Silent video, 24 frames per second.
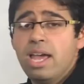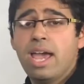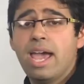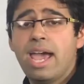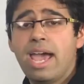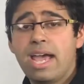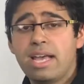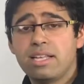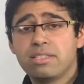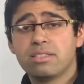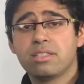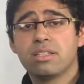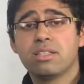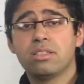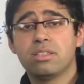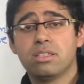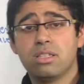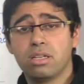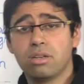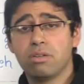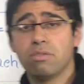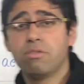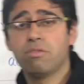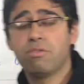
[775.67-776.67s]
as
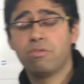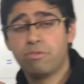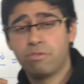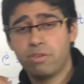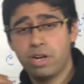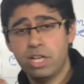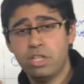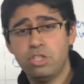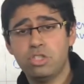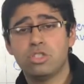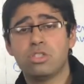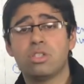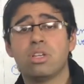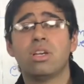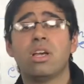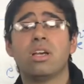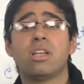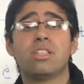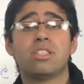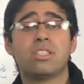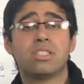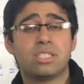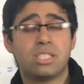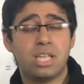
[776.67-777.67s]
the French
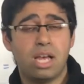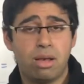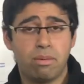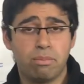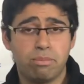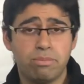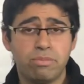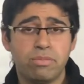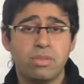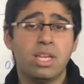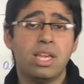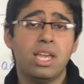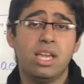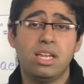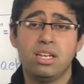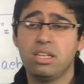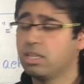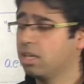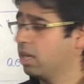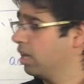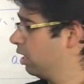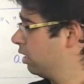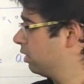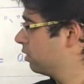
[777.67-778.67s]
some in
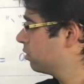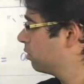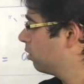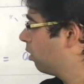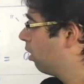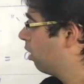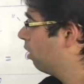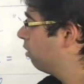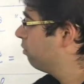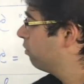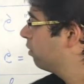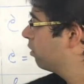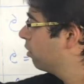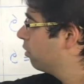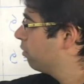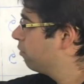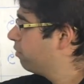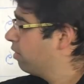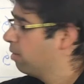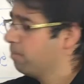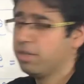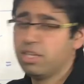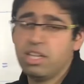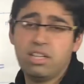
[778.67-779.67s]
case of
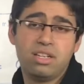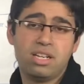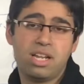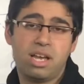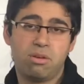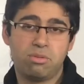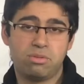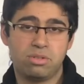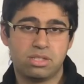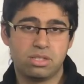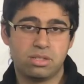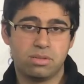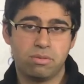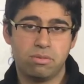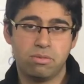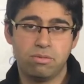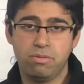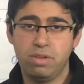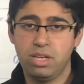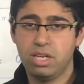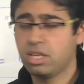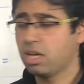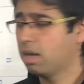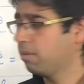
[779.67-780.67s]
feminine nouns.
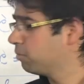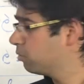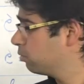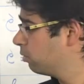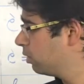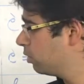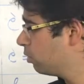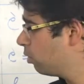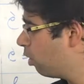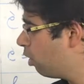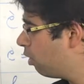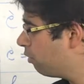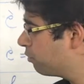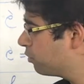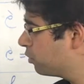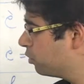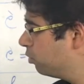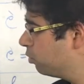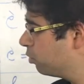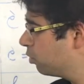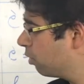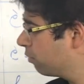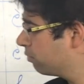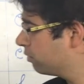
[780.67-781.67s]
We come to an
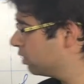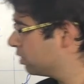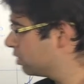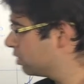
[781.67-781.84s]
offshoot of the